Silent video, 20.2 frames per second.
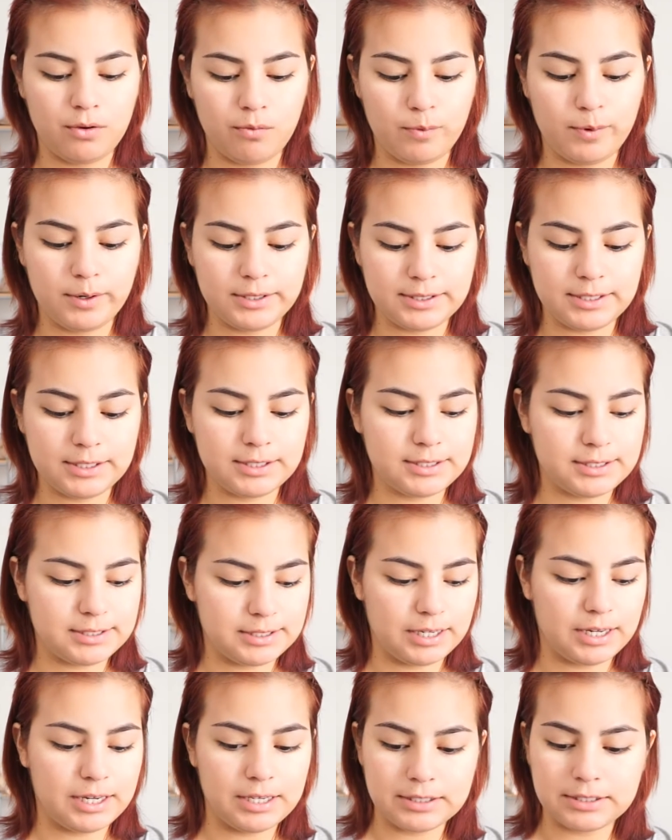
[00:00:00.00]
What this
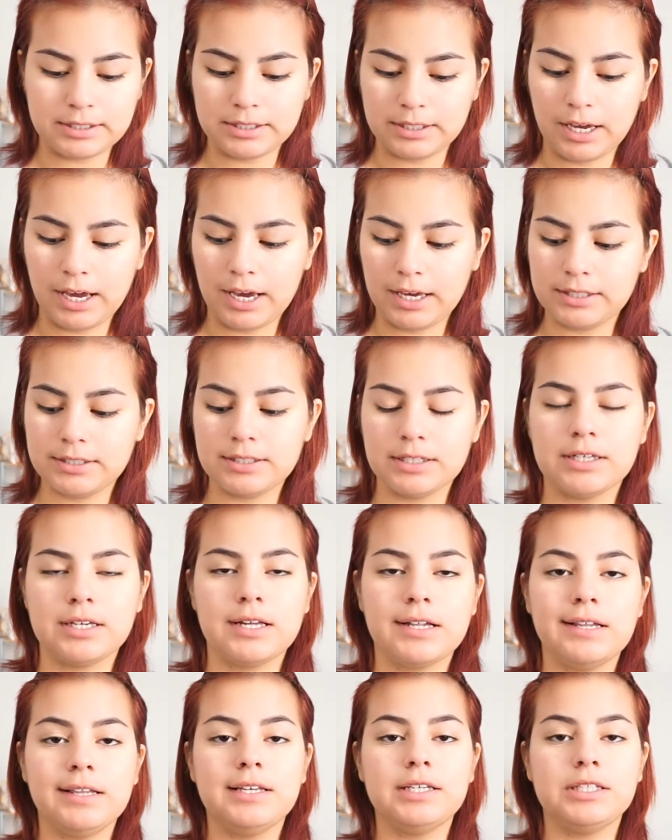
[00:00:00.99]
does, it has
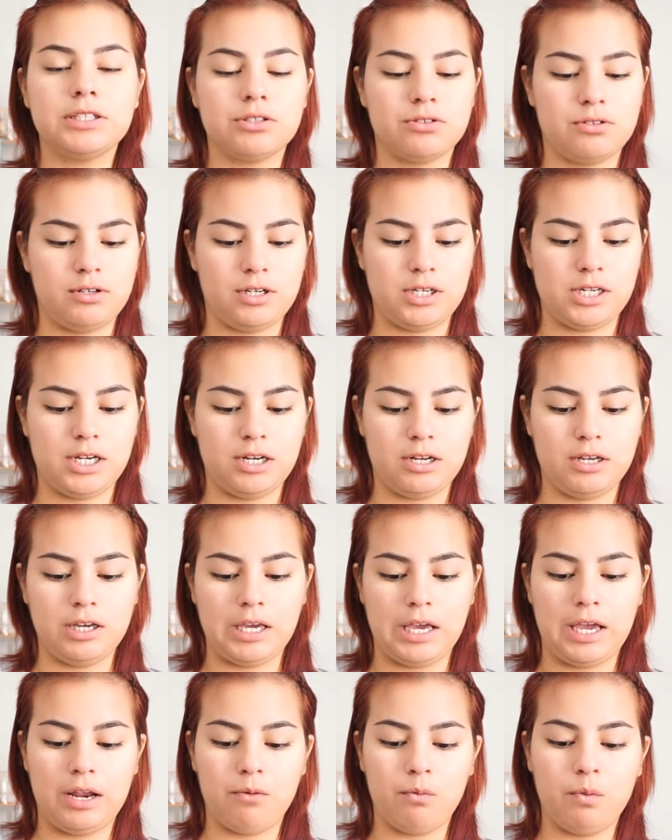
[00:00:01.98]
glycerin in
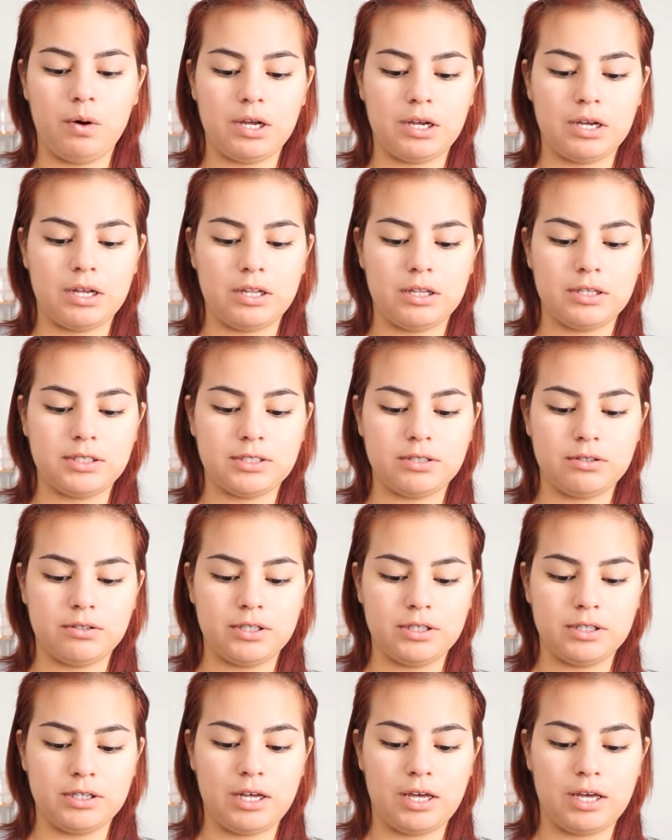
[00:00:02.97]
it, and what
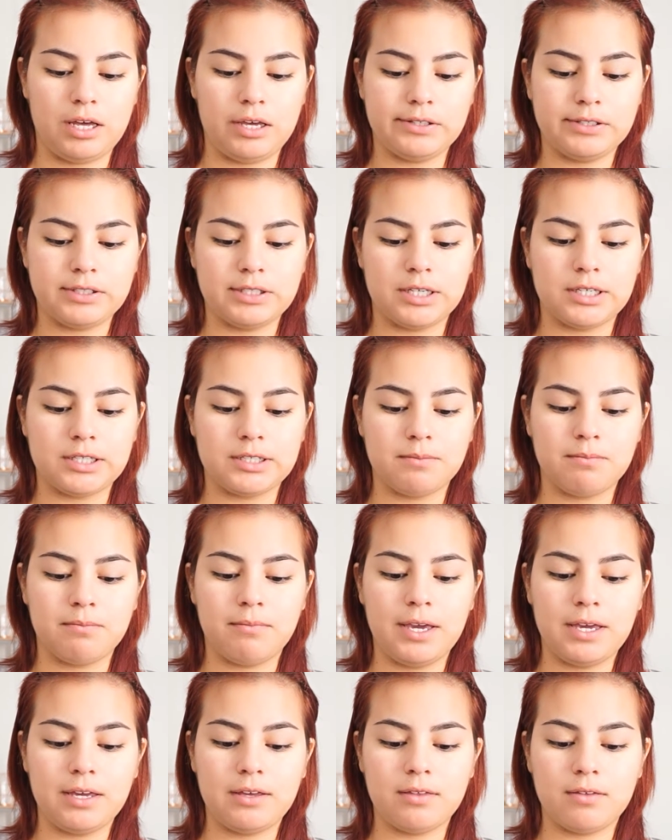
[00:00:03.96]
glycerin does is it
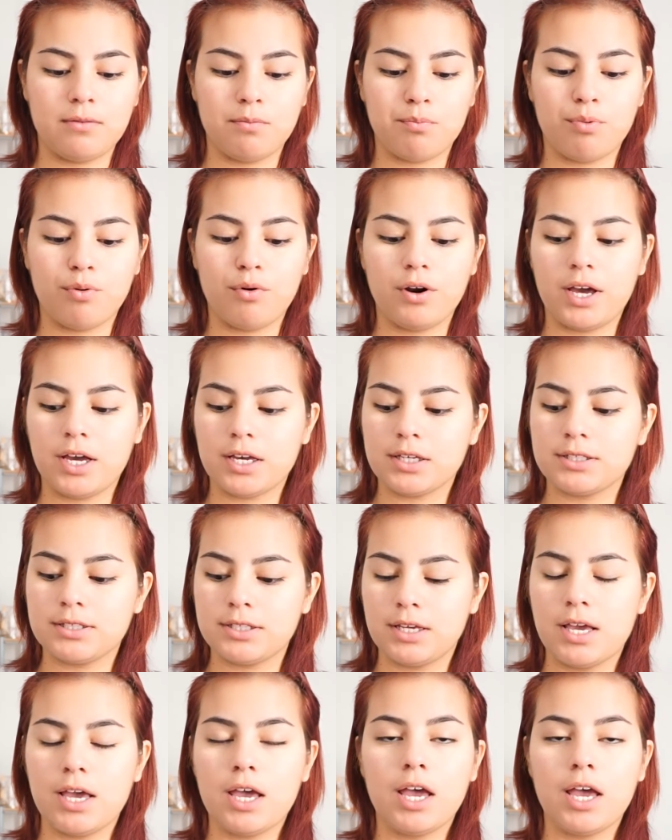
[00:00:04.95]
makes products